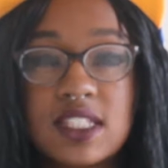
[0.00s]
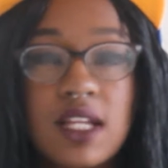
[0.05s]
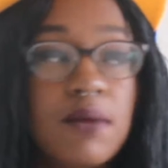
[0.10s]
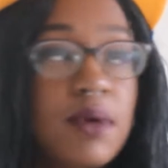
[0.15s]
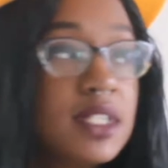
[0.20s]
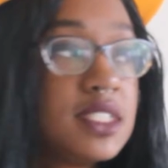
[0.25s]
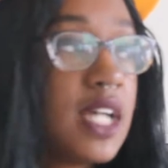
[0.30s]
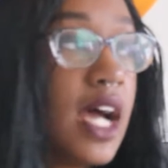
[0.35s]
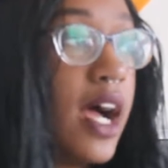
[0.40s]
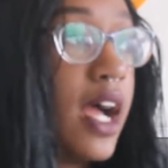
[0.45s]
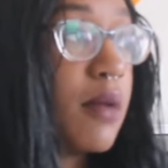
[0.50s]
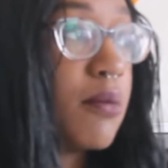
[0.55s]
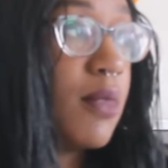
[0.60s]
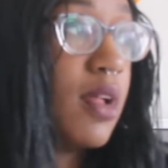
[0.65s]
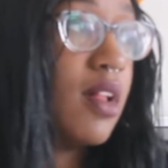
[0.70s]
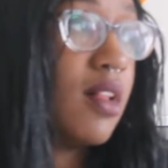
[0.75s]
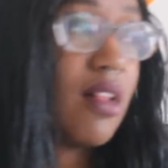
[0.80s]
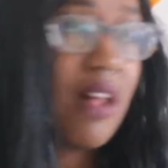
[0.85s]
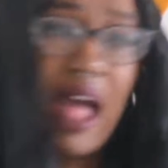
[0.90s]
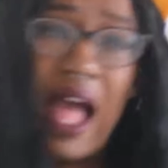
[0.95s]
So a
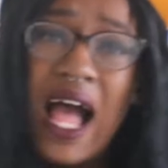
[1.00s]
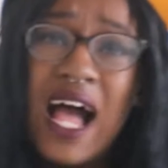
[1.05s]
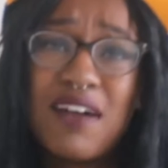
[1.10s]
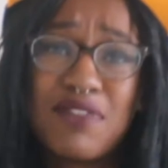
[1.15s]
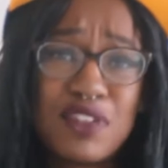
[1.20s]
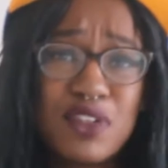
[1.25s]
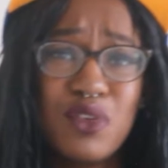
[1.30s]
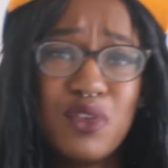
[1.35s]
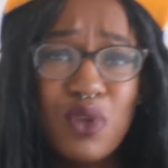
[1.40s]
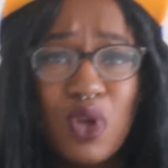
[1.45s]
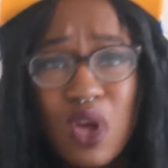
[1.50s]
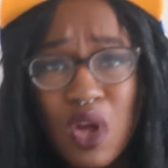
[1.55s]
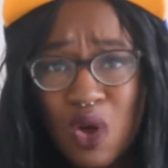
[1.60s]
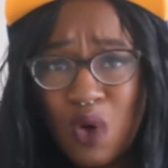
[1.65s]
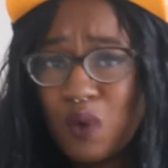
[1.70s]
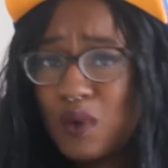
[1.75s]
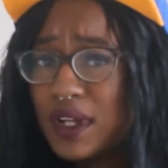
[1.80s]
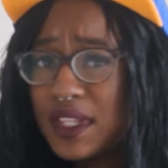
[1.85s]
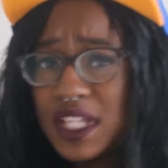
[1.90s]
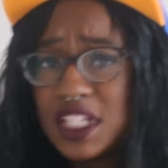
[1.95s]
time after,
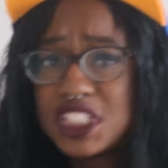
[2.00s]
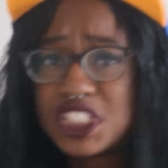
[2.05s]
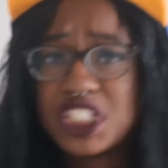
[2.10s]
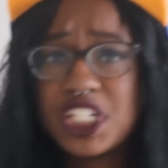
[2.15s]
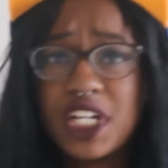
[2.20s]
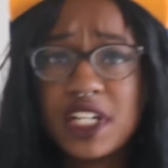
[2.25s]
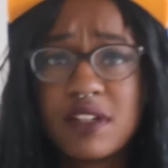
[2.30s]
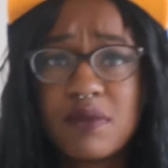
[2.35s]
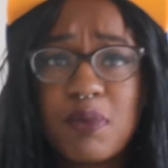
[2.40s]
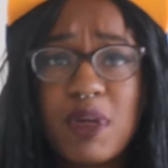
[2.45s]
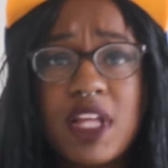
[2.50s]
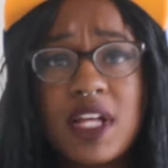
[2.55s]
well, they should,